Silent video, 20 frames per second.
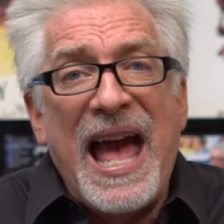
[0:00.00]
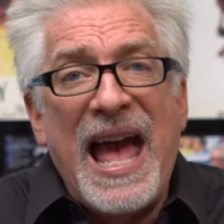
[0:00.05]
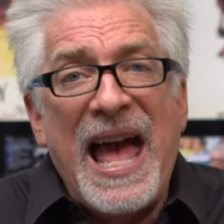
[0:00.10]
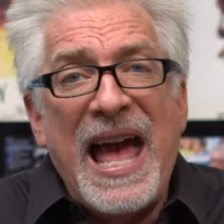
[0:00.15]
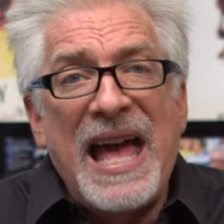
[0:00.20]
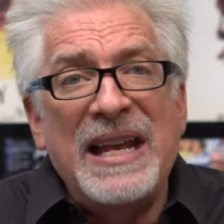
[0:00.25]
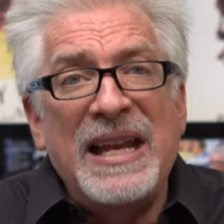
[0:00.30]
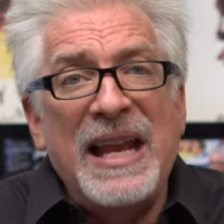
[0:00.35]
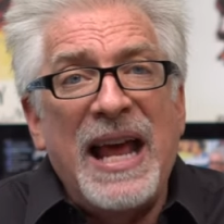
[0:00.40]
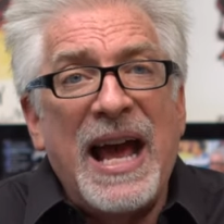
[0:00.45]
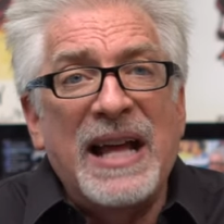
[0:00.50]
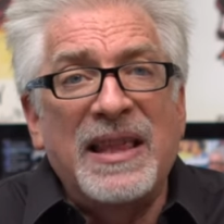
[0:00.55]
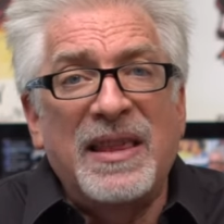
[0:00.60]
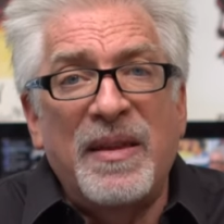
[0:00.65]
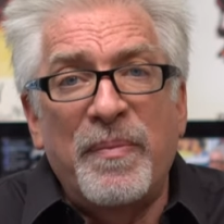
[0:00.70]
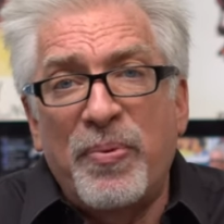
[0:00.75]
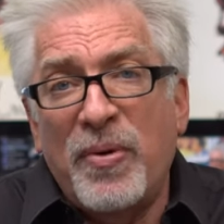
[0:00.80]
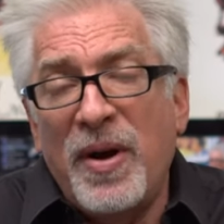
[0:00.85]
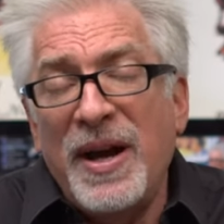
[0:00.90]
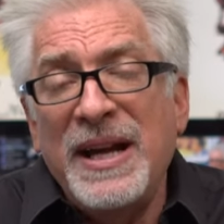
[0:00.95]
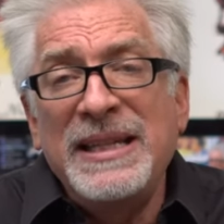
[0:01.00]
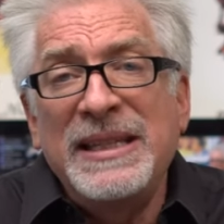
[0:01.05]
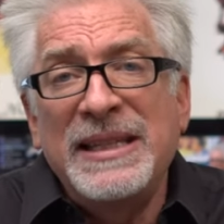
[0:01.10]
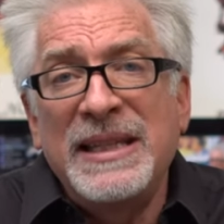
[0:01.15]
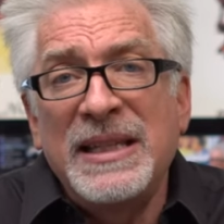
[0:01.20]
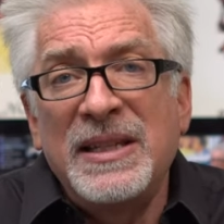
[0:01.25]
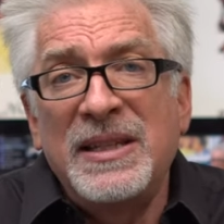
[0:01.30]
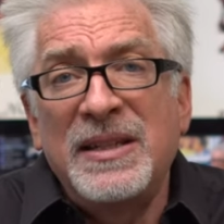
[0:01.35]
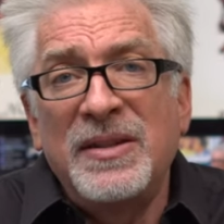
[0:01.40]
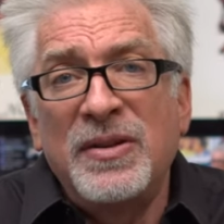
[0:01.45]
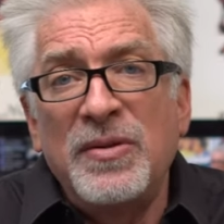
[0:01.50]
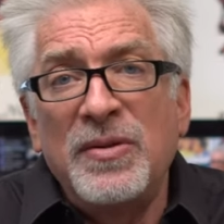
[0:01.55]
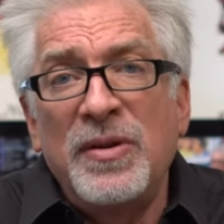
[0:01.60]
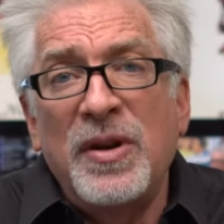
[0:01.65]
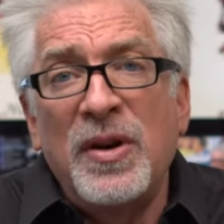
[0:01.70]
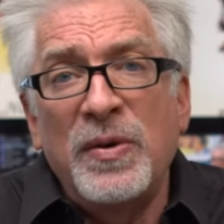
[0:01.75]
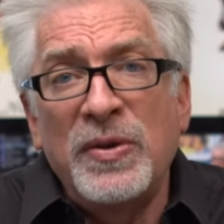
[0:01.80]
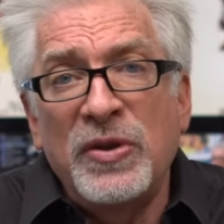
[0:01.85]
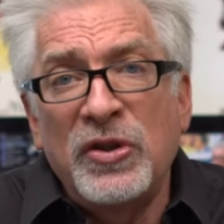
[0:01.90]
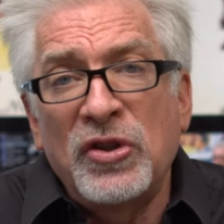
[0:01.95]
And at the price that
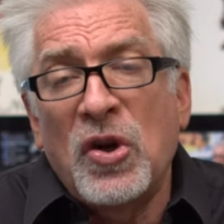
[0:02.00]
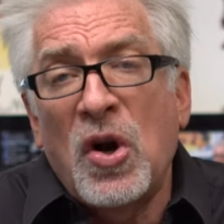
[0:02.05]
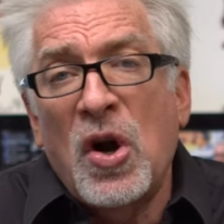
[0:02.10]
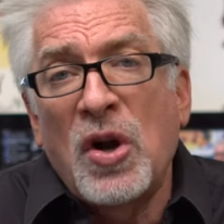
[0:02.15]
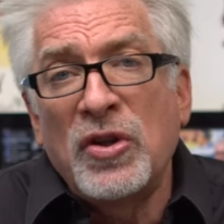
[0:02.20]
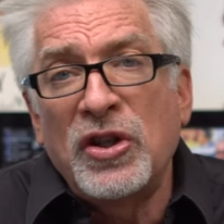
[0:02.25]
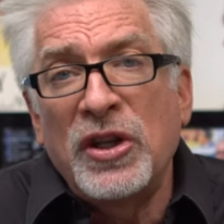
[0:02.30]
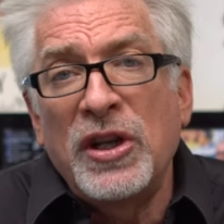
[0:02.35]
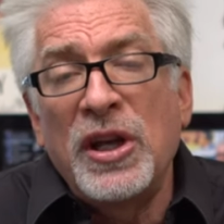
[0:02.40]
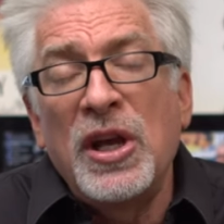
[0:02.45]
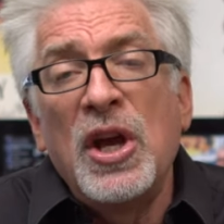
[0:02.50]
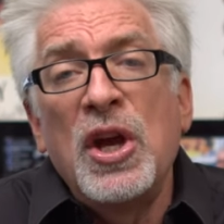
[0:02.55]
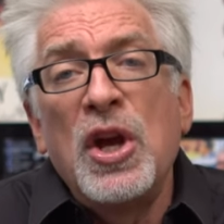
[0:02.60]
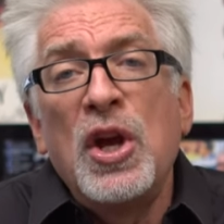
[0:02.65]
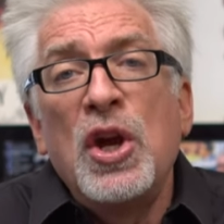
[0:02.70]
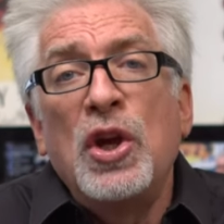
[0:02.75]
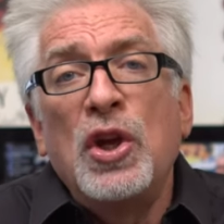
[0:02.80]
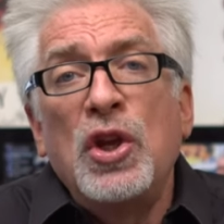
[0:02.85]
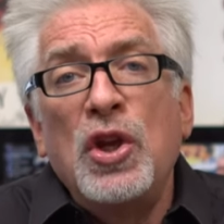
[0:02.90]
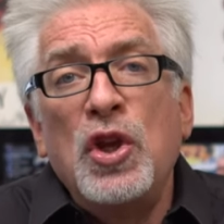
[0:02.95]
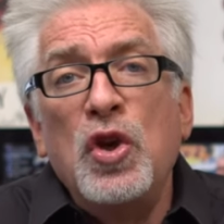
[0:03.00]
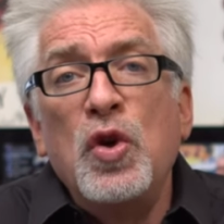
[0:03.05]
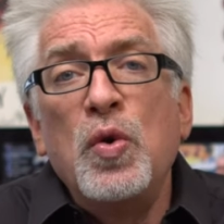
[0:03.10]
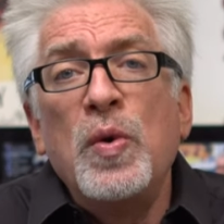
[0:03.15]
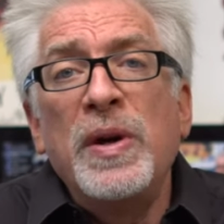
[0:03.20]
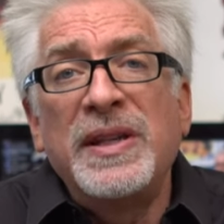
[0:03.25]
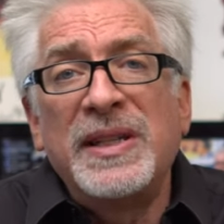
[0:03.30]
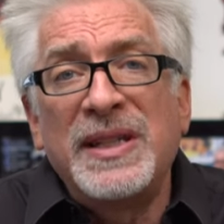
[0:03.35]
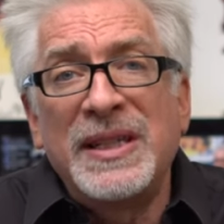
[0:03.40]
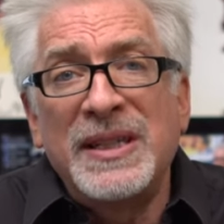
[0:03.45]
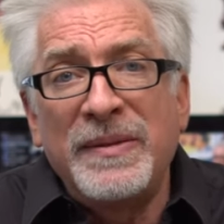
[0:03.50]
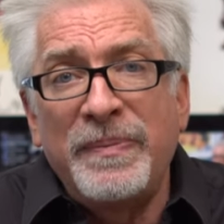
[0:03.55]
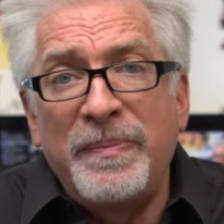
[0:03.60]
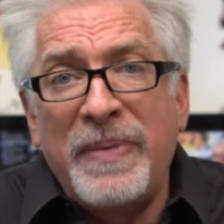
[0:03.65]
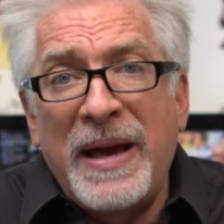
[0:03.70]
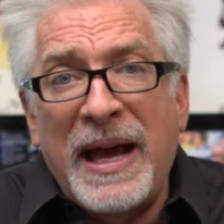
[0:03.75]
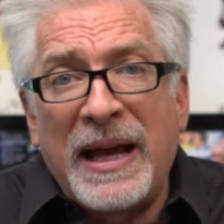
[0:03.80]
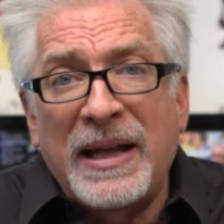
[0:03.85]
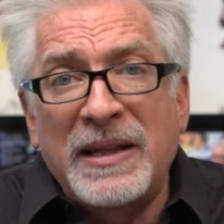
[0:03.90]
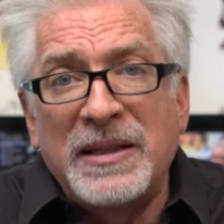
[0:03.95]
Zacuto is charging, you
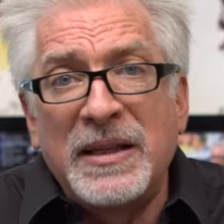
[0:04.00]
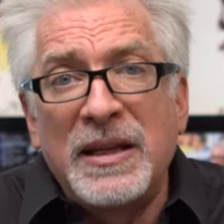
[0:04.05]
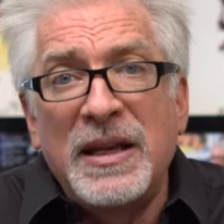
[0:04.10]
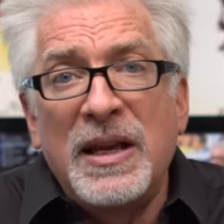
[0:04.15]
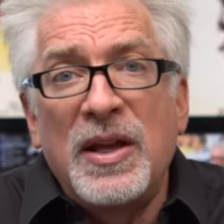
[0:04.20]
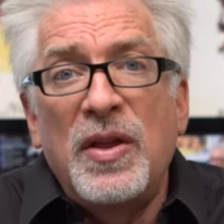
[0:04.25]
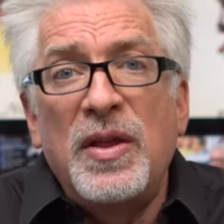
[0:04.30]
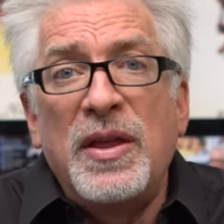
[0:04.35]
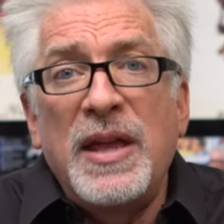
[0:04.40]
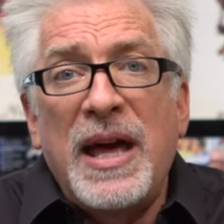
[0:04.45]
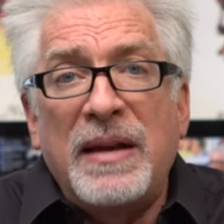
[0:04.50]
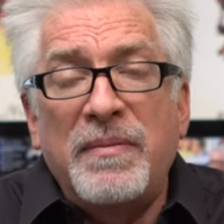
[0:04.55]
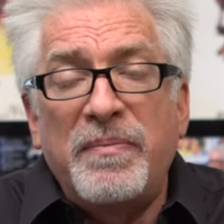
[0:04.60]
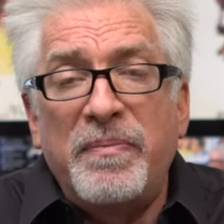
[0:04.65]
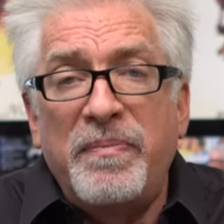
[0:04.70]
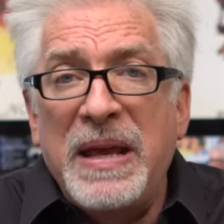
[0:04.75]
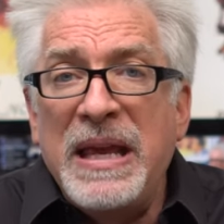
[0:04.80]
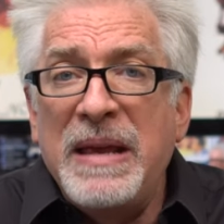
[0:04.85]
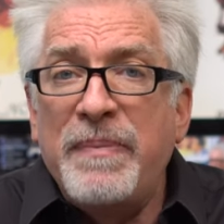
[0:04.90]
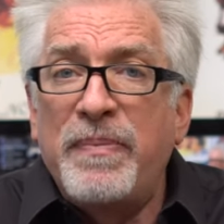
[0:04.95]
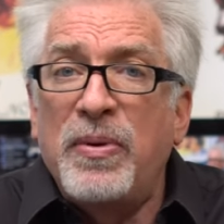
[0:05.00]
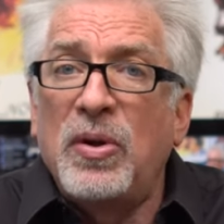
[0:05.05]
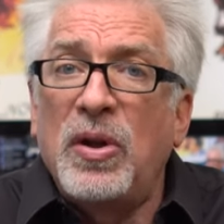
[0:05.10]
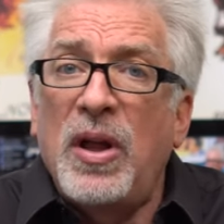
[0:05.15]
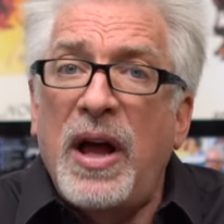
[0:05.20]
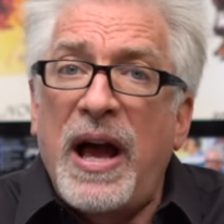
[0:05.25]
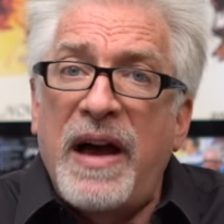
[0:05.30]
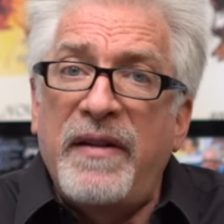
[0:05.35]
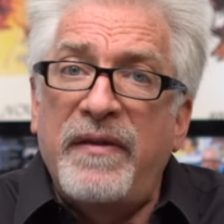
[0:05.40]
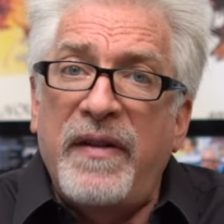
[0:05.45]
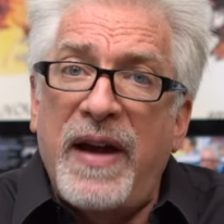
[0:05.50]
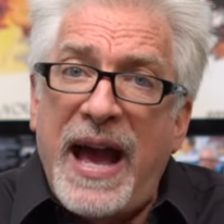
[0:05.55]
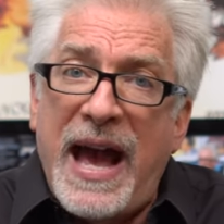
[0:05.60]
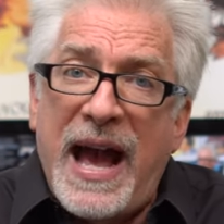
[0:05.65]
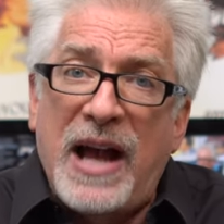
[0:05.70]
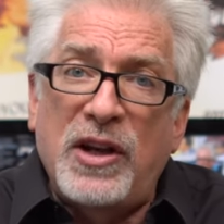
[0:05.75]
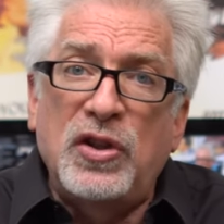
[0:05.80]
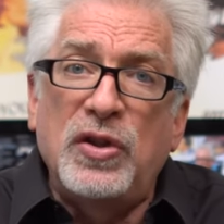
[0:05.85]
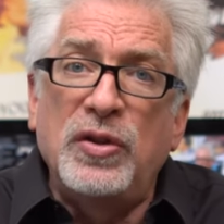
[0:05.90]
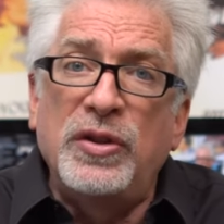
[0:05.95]
expect that people have
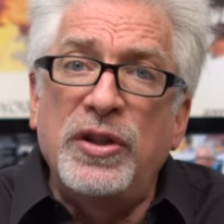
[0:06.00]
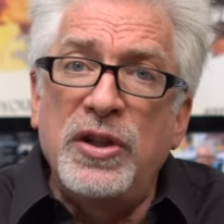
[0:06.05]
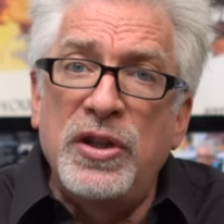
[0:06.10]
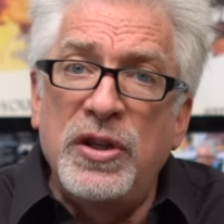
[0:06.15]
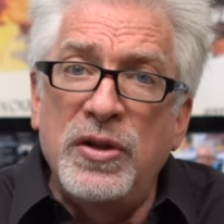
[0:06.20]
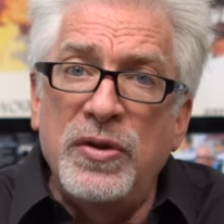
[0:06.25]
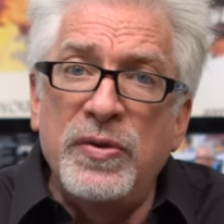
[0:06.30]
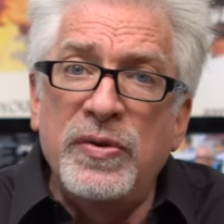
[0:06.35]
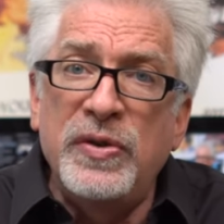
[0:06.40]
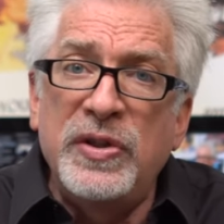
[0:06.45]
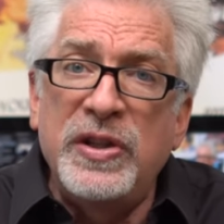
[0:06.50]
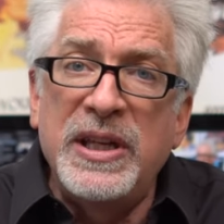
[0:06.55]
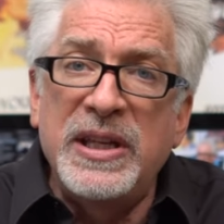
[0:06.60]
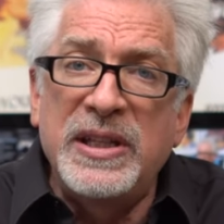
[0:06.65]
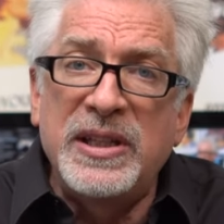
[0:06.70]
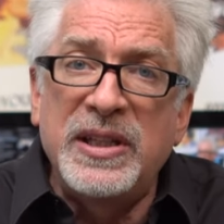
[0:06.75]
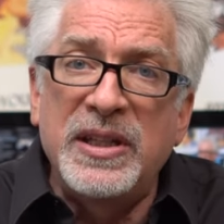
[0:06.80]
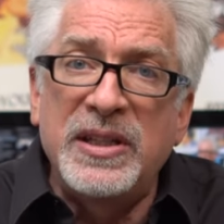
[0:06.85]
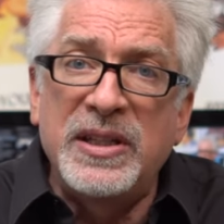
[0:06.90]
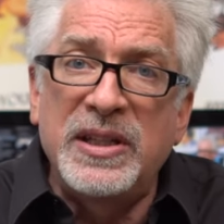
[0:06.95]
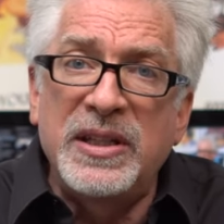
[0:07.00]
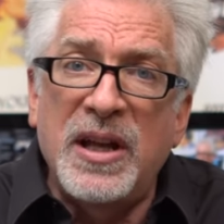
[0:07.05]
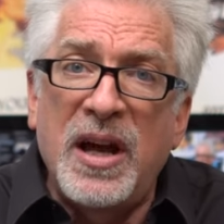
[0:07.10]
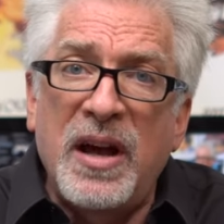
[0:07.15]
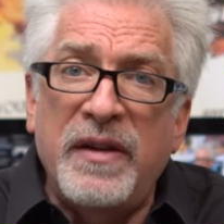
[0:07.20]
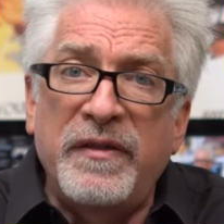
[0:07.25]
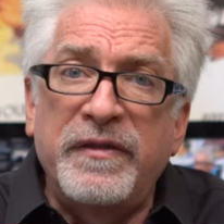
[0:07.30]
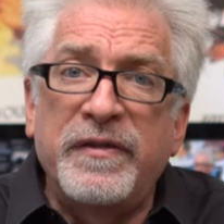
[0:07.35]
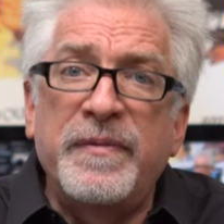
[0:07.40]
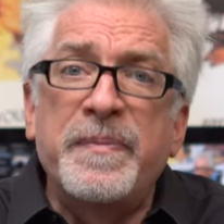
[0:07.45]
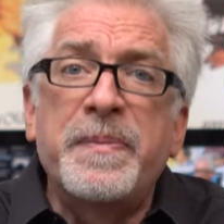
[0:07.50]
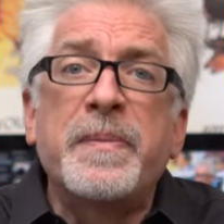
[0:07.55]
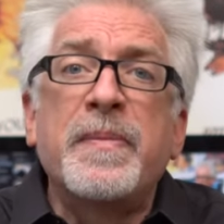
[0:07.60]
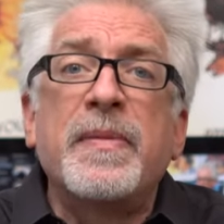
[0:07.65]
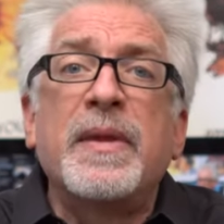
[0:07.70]
actually used this stuff